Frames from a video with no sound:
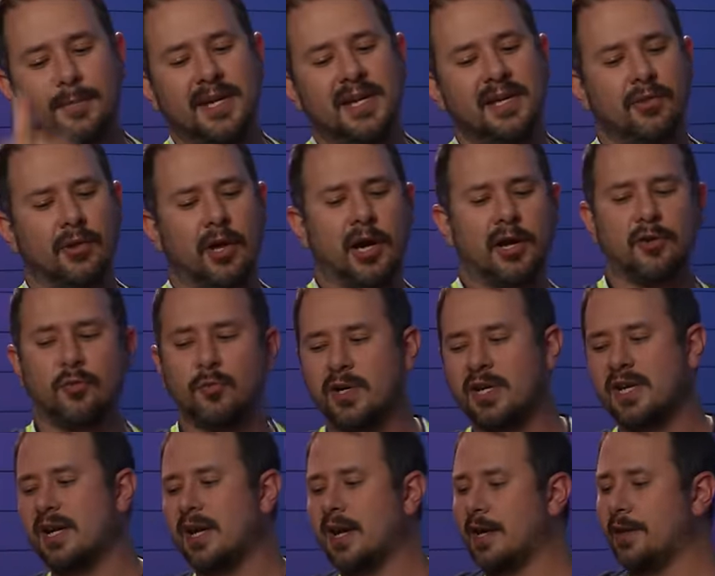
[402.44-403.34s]
me, La
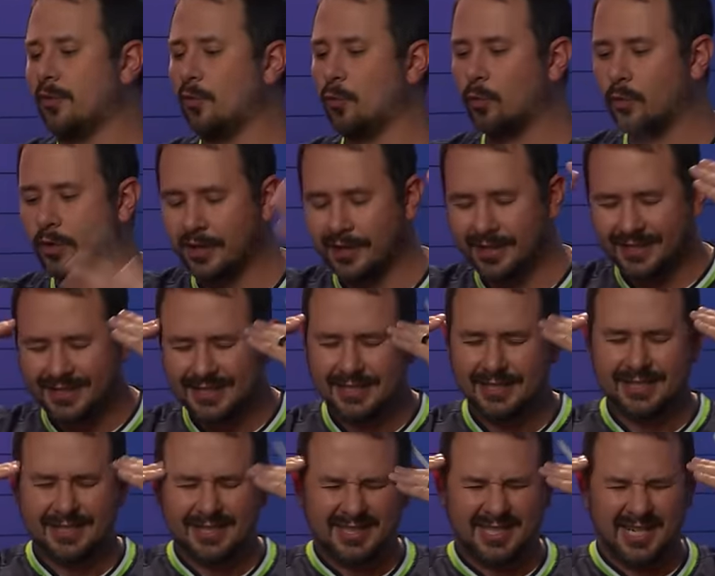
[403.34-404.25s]
Nuit and the One
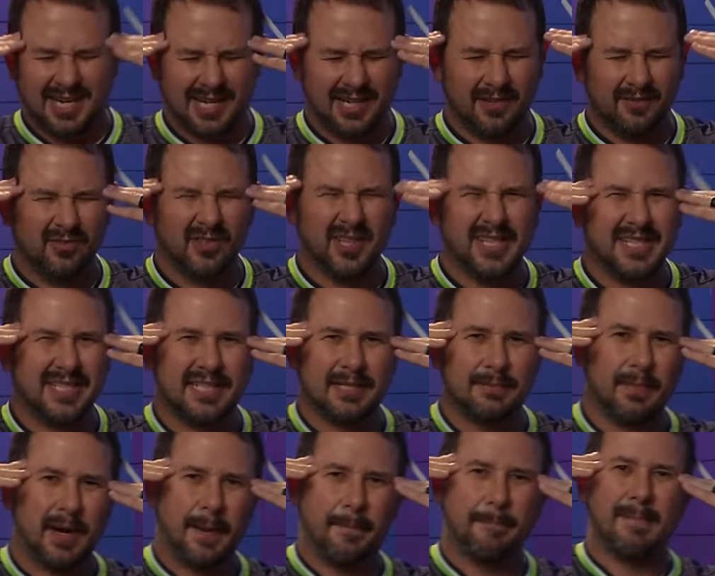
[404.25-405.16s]
kind of linked
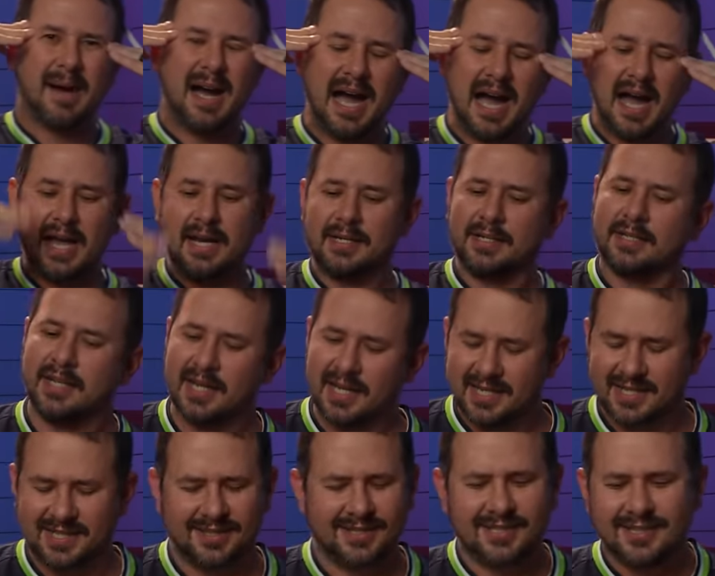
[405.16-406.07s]
in my mind
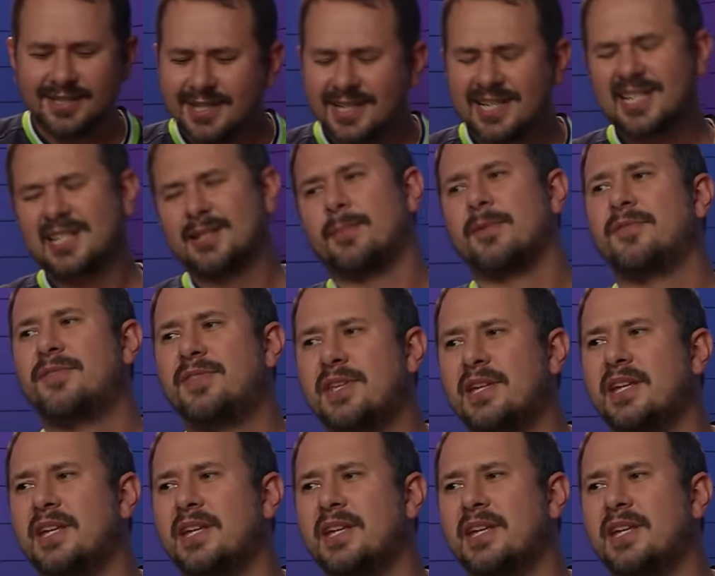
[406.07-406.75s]
as some of